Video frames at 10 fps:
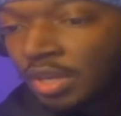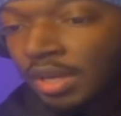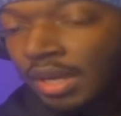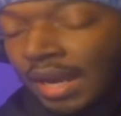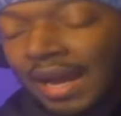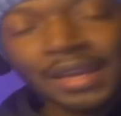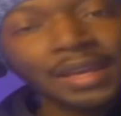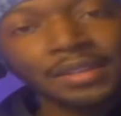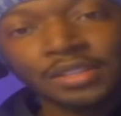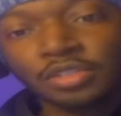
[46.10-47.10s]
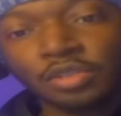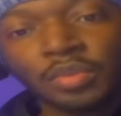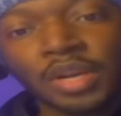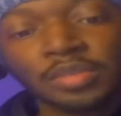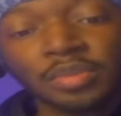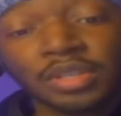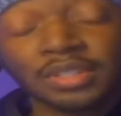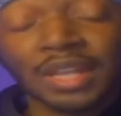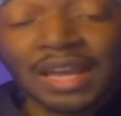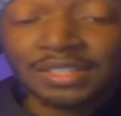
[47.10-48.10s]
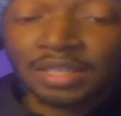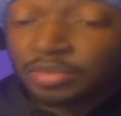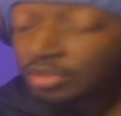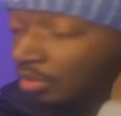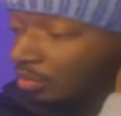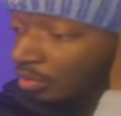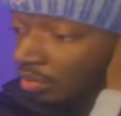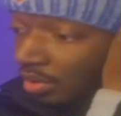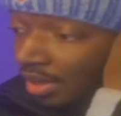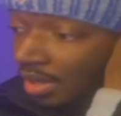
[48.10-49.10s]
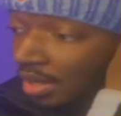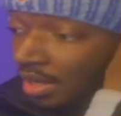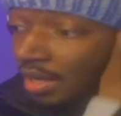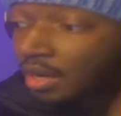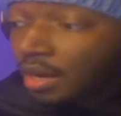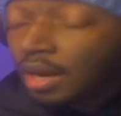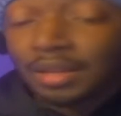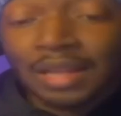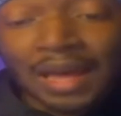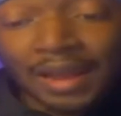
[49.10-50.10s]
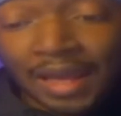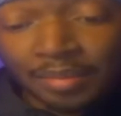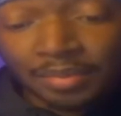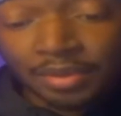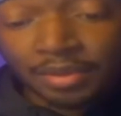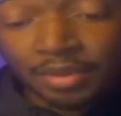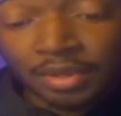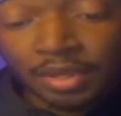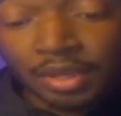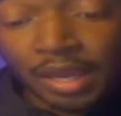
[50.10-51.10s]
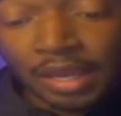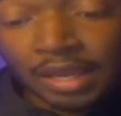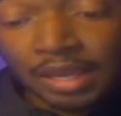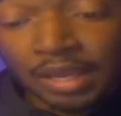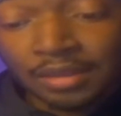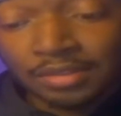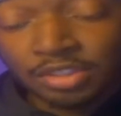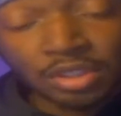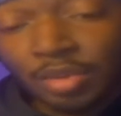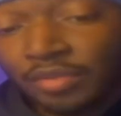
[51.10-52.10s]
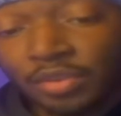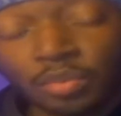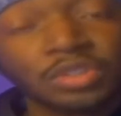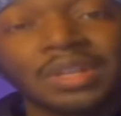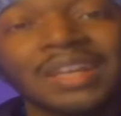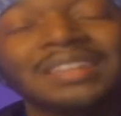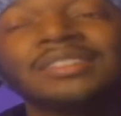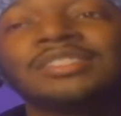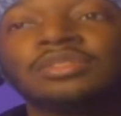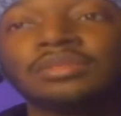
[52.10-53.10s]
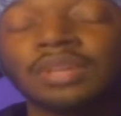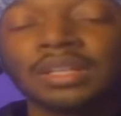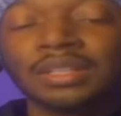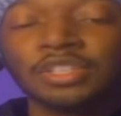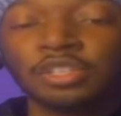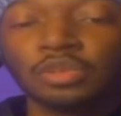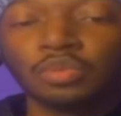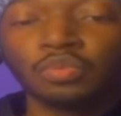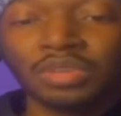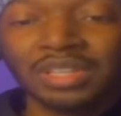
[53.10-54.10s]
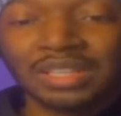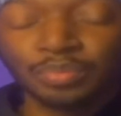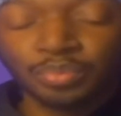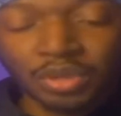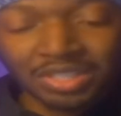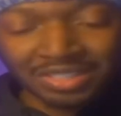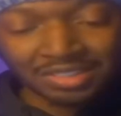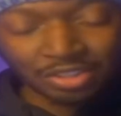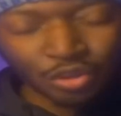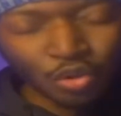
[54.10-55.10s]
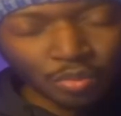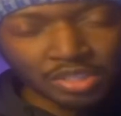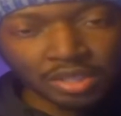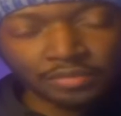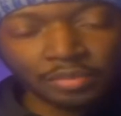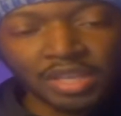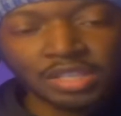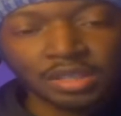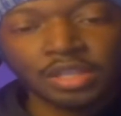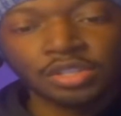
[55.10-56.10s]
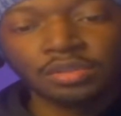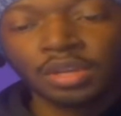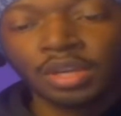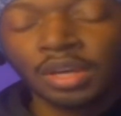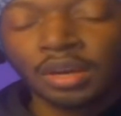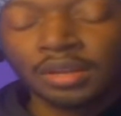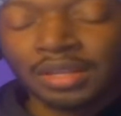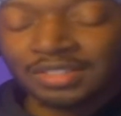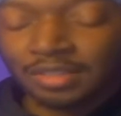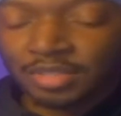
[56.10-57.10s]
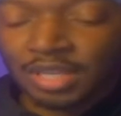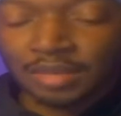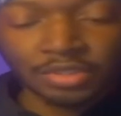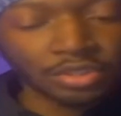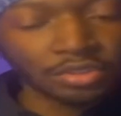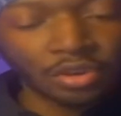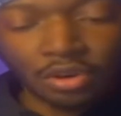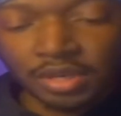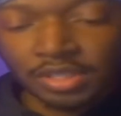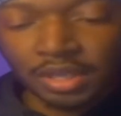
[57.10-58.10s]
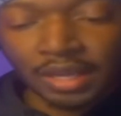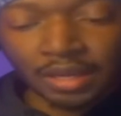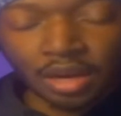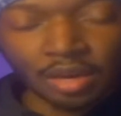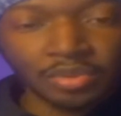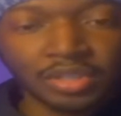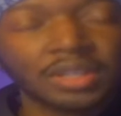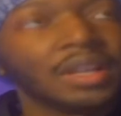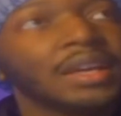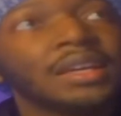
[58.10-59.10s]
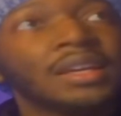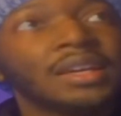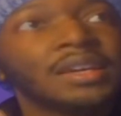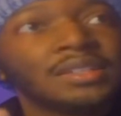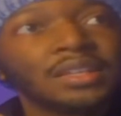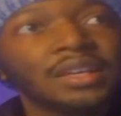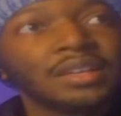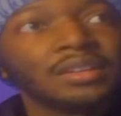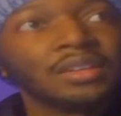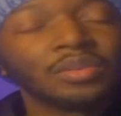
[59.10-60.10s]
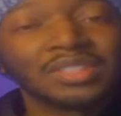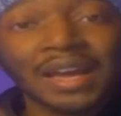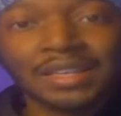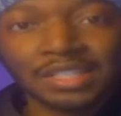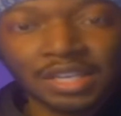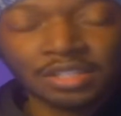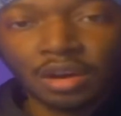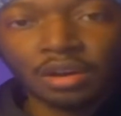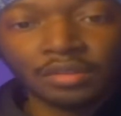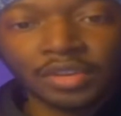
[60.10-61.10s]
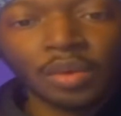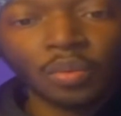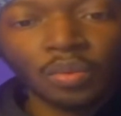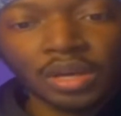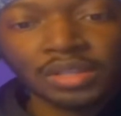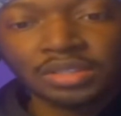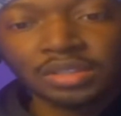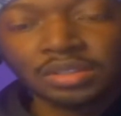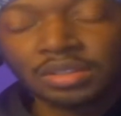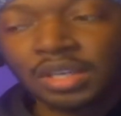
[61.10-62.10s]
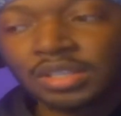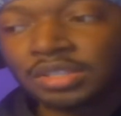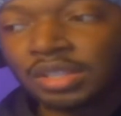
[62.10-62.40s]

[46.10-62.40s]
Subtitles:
I hate this so much because last episode, a lot happened, and some of it was like this. This show really pushes so much information at you that sometimes it's just hard to like comprehend, like to digest all of it at once. Because